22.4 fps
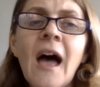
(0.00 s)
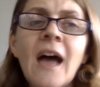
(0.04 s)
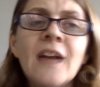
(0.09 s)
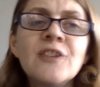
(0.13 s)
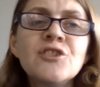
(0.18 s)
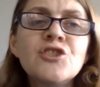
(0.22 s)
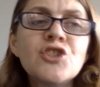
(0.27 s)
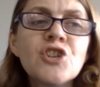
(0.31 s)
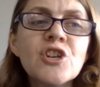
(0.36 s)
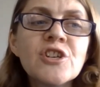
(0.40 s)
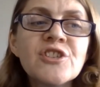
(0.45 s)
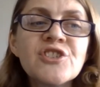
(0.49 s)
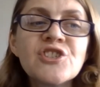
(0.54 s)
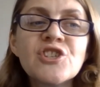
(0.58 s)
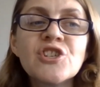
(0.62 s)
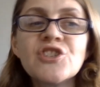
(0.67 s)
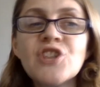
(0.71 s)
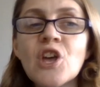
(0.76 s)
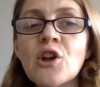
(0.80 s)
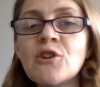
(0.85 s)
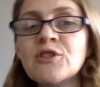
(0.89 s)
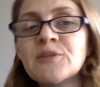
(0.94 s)
And just
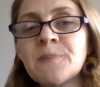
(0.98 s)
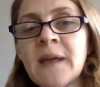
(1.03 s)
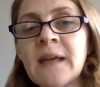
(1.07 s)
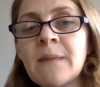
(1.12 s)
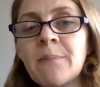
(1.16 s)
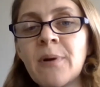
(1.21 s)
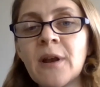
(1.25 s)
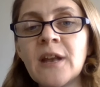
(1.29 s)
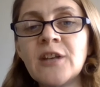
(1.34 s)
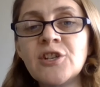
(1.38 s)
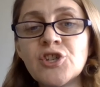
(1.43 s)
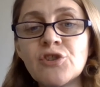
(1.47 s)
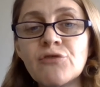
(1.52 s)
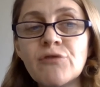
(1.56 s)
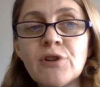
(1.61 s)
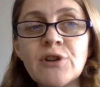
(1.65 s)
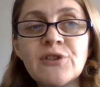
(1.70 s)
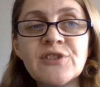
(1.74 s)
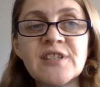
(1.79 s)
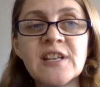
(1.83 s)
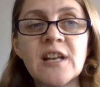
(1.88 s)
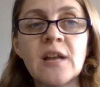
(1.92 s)
as those people in
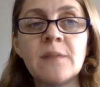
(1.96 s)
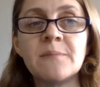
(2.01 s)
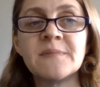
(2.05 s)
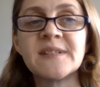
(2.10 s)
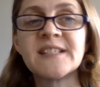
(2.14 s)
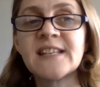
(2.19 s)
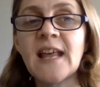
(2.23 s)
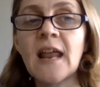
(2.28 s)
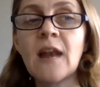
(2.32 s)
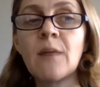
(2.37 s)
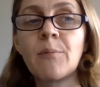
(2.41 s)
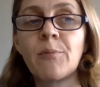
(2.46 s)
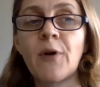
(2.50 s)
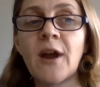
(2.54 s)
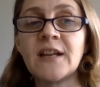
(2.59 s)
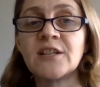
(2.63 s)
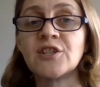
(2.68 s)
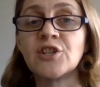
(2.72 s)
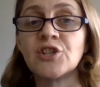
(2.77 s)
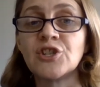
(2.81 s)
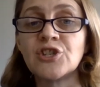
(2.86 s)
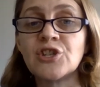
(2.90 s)
Jerusalem
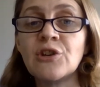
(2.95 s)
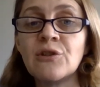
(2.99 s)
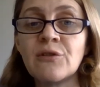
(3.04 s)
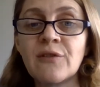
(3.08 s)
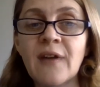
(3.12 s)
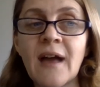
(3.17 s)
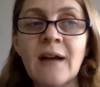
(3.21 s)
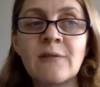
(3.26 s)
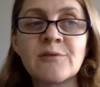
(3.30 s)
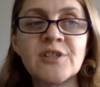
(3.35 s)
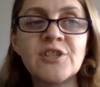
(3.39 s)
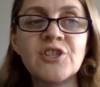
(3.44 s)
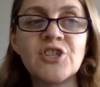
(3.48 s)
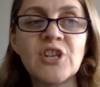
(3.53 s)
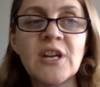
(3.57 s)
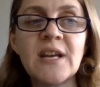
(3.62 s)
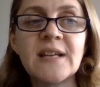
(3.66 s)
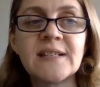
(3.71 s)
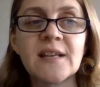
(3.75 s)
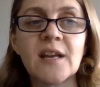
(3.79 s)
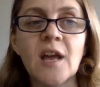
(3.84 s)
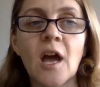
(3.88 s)
celebrated 2,000
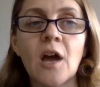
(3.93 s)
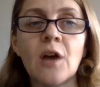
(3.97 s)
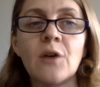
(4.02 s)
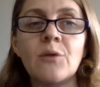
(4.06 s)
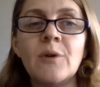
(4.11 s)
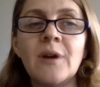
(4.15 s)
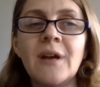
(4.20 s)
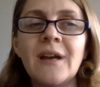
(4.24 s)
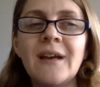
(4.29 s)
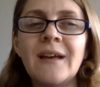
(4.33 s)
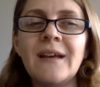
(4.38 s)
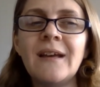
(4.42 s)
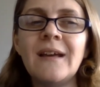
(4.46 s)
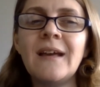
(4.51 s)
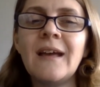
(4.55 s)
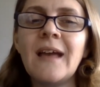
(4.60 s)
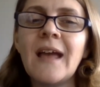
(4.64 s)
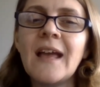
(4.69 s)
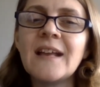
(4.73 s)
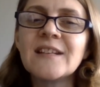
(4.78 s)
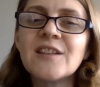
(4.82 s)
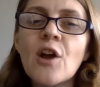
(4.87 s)
years ago,
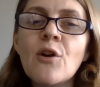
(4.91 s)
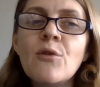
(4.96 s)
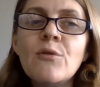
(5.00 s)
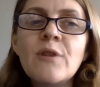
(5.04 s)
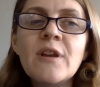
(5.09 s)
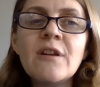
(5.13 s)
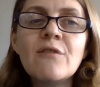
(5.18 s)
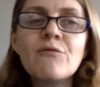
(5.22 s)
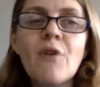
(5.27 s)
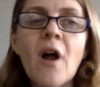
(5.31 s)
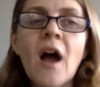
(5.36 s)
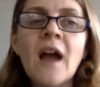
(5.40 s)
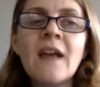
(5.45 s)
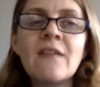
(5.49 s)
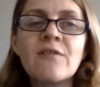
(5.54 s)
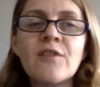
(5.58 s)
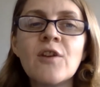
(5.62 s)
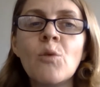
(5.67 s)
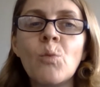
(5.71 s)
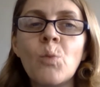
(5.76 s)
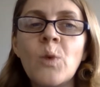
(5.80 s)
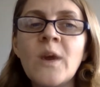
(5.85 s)
it's only right
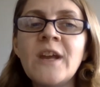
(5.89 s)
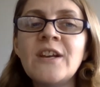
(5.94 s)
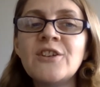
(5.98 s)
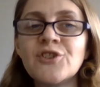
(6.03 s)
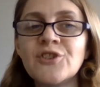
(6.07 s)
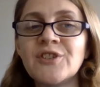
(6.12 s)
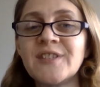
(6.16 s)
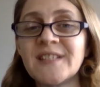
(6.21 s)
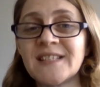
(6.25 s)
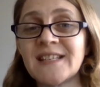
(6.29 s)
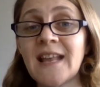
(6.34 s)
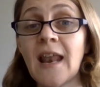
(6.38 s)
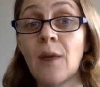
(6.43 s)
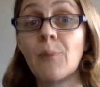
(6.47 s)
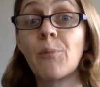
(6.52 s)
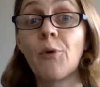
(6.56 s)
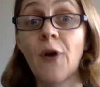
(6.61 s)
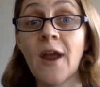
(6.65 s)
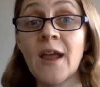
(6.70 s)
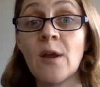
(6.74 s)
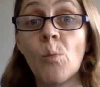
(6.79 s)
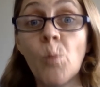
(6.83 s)
that we should
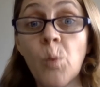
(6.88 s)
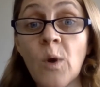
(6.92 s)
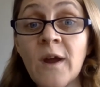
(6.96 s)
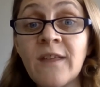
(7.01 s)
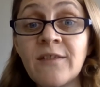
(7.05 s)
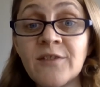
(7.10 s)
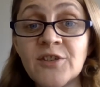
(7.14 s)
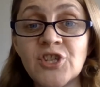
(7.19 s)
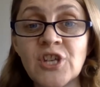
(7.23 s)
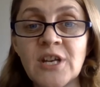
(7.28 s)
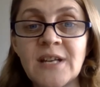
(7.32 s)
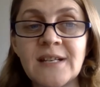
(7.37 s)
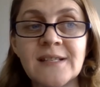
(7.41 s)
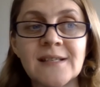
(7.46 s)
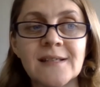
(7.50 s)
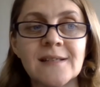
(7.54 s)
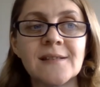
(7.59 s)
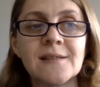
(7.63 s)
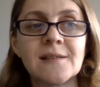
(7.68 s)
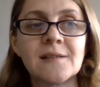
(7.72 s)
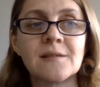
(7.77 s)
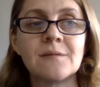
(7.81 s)
celebrate with
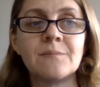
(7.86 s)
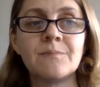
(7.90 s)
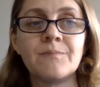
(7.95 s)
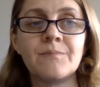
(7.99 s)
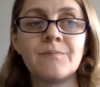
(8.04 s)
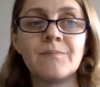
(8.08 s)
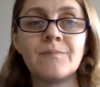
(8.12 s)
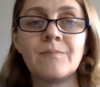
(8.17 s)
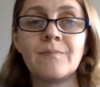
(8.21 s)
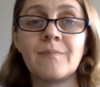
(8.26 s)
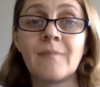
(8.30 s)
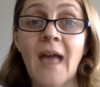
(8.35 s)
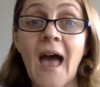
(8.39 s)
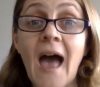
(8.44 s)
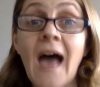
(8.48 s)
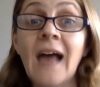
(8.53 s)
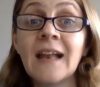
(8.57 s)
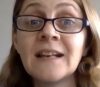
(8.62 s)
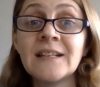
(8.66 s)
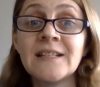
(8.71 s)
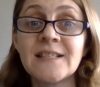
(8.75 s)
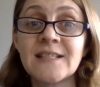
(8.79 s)
Jesus
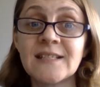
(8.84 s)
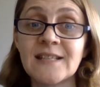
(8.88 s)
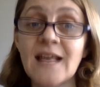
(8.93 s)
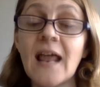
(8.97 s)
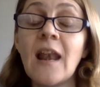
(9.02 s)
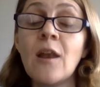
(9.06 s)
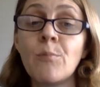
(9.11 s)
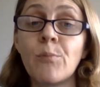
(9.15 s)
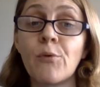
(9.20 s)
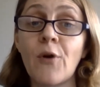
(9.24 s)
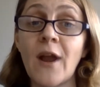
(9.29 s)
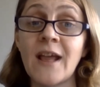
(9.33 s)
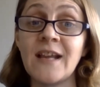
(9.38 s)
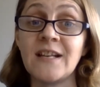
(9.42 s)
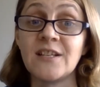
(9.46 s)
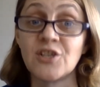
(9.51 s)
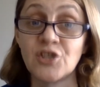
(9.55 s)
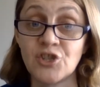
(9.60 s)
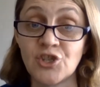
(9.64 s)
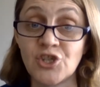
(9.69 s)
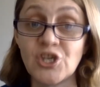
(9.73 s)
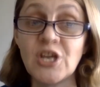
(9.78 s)
and
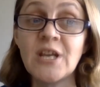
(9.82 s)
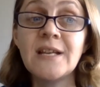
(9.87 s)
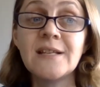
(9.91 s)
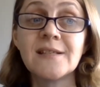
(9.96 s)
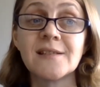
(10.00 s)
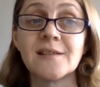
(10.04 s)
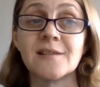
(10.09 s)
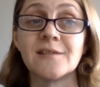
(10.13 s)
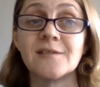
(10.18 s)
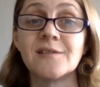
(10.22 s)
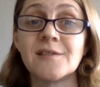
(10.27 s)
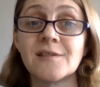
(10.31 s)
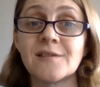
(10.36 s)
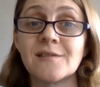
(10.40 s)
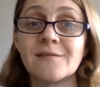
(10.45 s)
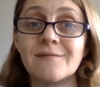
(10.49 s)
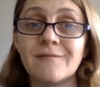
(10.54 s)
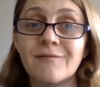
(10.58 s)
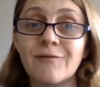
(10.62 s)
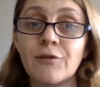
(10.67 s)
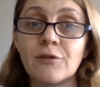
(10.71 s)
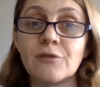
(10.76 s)
celebrate Jesus,
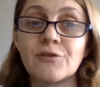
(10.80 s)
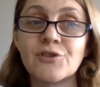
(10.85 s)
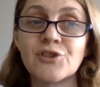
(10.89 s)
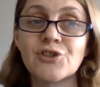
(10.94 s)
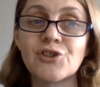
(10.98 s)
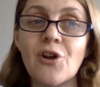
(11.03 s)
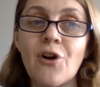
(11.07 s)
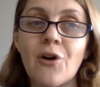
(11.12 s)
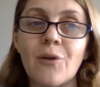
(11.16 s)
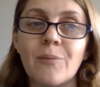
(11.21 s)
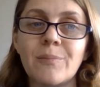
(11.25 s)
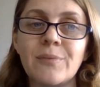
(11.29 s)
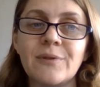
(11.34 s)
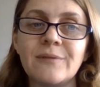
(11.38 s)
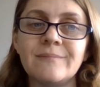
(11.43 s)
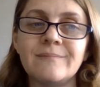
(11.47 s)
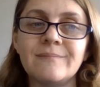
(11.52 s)
full stop.